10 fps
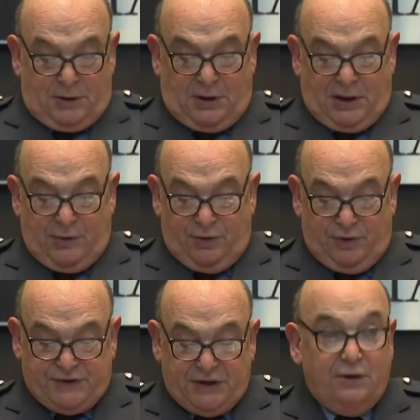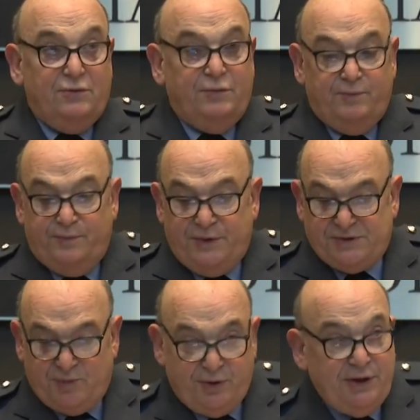I would also this
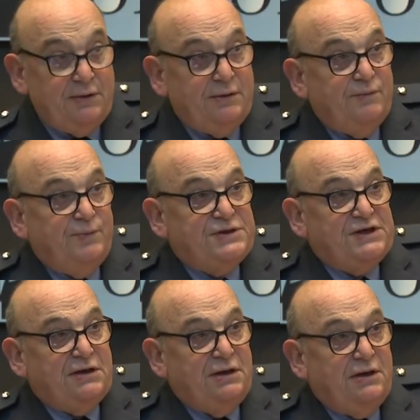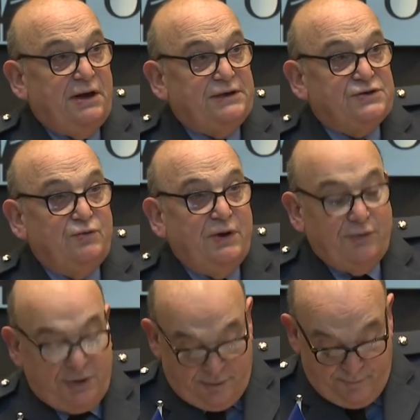morning particularly like to
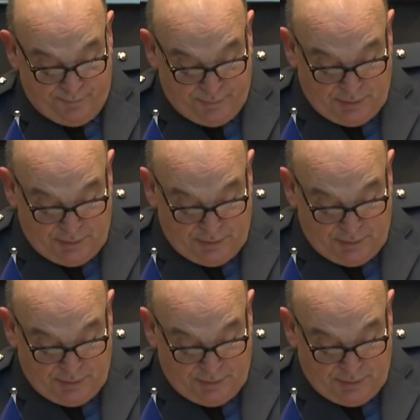welcome